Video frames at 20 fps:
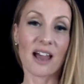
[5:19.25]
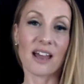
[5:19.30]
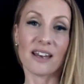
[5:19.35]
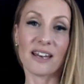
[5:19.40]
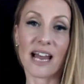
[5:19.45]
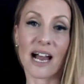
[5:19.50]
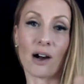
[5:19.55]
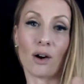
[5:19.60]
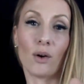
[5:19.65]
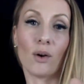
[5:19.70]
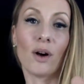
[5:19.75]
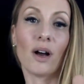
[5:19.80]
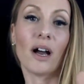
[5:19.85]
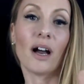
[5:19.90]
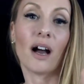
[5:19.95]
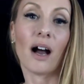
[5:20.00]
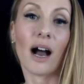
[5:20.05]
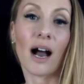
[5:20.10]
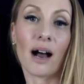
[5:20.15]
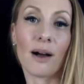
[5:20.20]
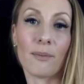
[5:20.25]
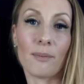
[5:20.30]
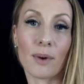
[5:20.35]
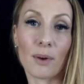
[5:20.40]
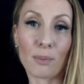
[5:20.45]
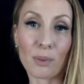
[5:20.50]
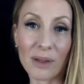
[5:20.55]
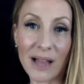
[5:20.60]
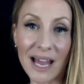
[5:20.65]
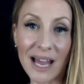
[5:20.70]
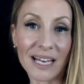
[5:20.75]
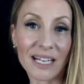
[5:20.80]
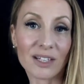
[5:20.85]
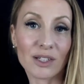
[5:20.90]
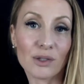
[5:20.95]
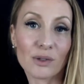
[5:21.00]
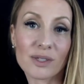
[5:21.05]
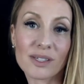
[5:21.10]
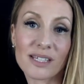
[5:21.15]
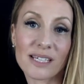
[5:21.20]
Now, planting
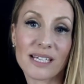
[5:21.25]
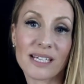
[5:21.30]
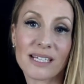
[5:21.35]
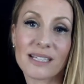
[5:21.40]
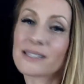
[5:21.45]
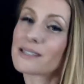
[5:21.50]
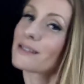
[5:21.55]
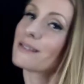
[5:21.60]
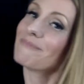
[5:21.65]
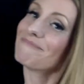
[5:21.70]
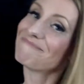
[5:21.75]
new seeds,